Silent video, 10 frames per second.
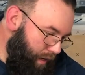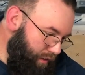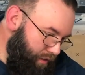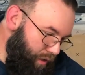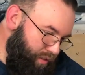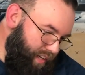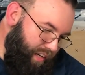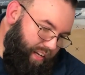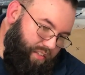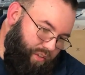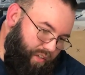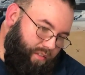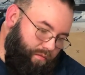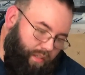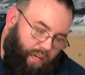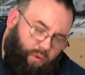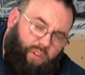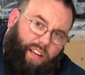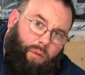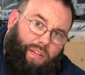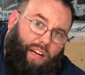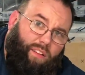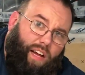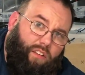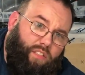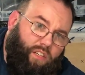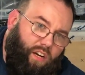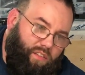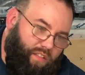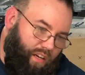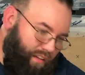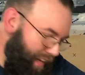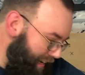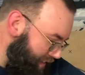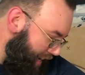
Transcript: all the notes that Ian took, really helped out a lot, cut a lot of